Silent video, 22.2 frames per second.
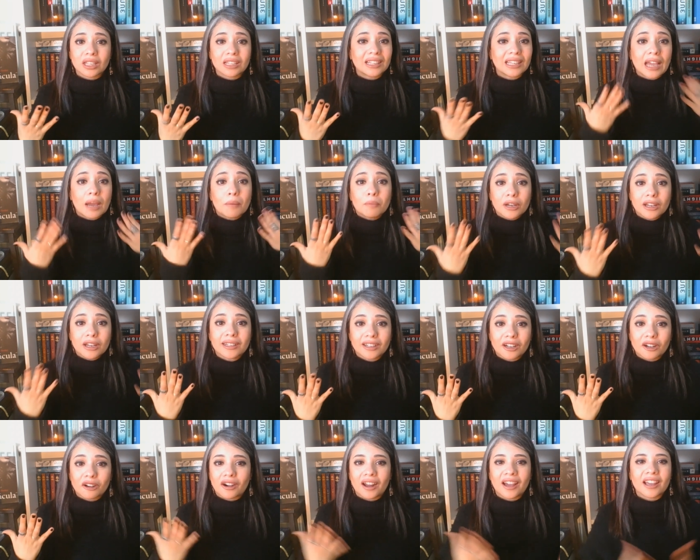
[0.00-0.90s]
like, I'm gonna
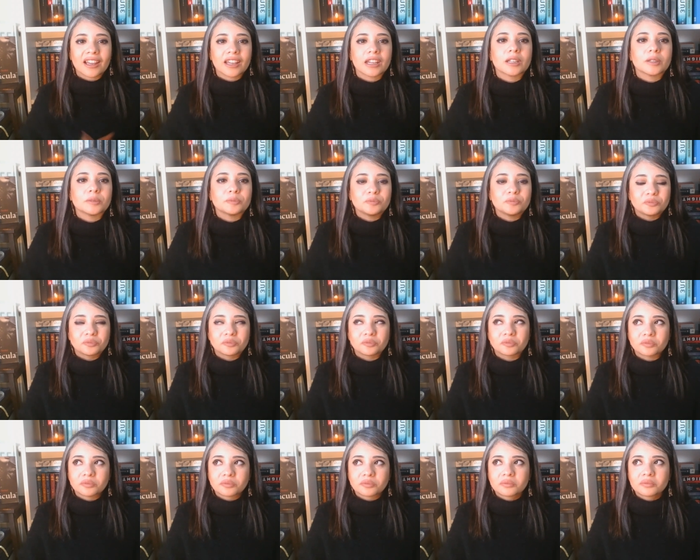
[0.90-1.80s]
cry,
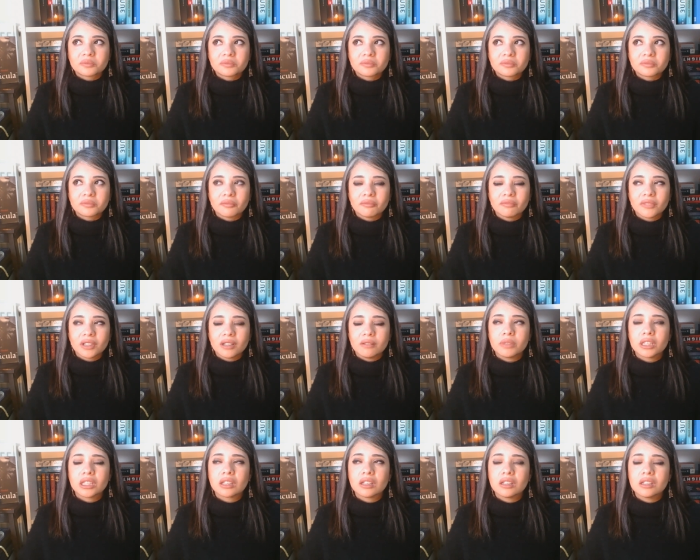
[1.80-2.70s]

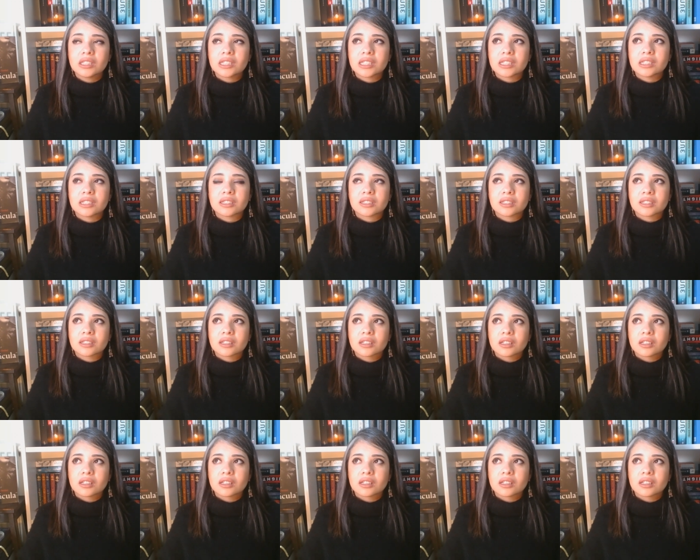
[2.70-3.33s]
because it's,